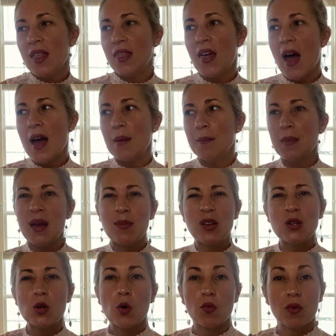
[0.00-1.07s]
that maybe you
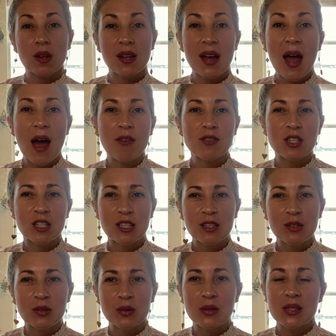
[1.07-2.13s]
don't really have to
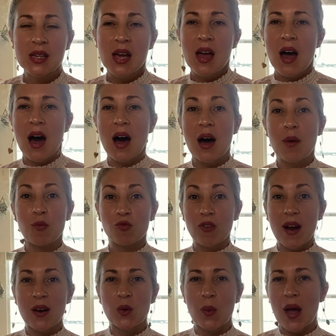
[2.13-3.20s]
use
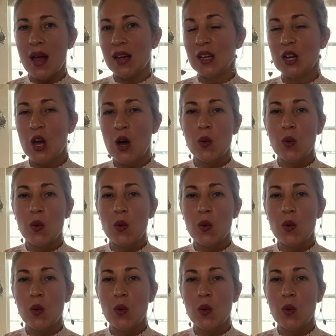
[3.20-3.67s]
right away,